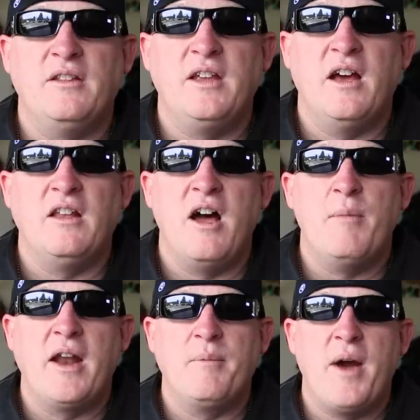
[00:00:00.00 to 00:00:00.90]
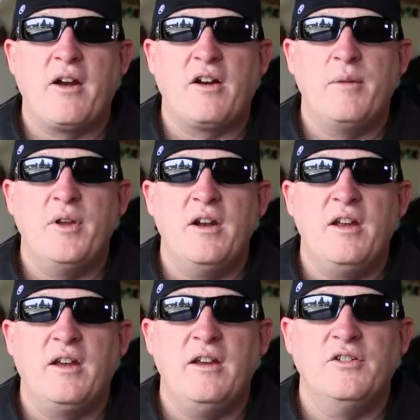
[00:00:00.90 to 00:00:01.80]
the law-abiding biker
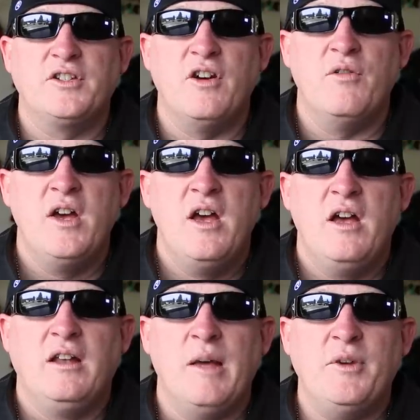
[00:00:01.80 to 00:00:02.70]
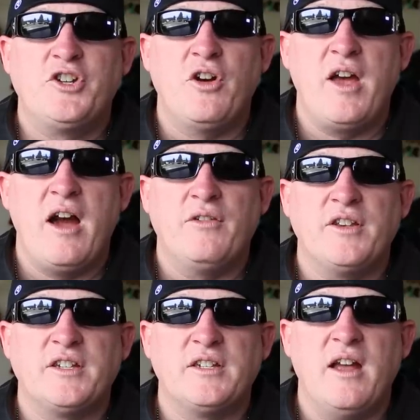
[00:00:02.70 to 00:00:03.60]
community can use. So let me show you how this is